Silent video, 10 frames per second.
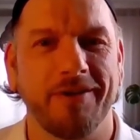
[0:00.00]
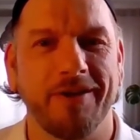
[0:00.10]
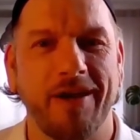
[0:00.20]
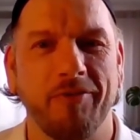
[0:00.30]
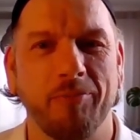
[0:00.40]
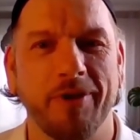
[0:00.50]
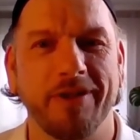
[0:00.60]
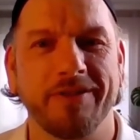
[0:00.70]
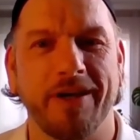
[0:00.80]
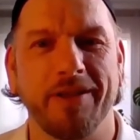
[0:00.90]
I haven't
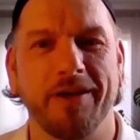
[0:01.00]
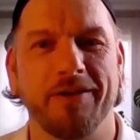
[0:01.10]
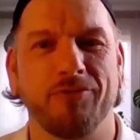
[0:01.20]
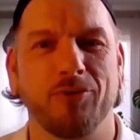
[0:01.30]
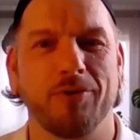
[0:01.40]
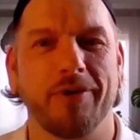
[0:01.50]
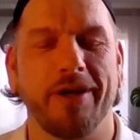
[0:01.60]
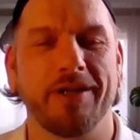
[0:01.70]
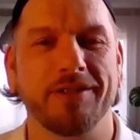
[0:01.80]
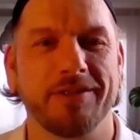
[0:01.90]
been in Thailand for
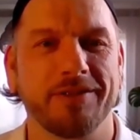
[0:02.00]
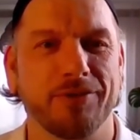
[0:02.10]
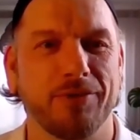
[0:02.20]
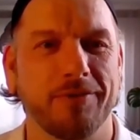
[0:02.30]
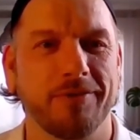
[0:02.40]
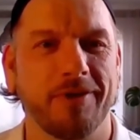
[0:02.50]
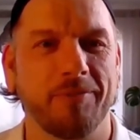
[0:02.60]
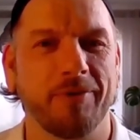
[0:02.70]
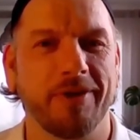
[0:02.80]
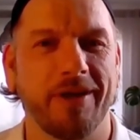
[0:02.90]
ages, so
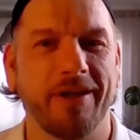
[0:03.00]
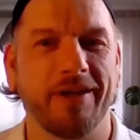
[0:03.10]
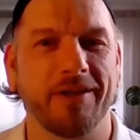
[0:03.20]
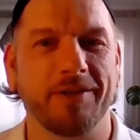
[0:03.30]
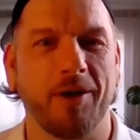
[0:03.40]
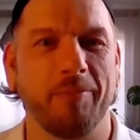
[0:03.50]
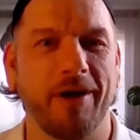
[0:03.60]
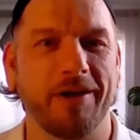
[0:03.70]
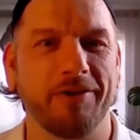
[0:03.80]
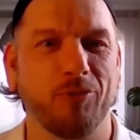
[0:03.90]
I'd be aching to come
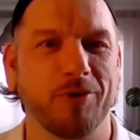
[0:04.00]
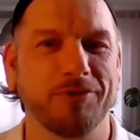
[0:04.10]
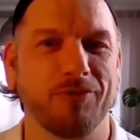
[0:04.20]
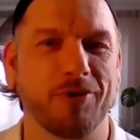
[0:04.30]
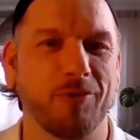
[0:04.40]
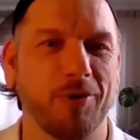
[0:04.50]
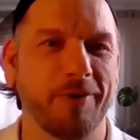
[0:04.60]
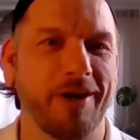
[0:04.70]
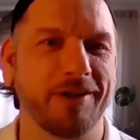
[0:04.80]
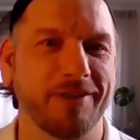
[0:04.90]
back if it wasn't for
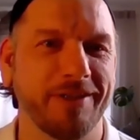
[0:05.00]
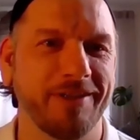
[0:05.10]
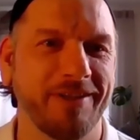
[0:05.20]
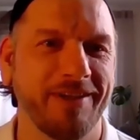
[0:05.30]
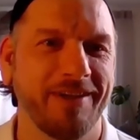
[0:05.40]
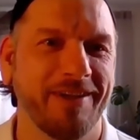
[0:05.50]
Corona, actually.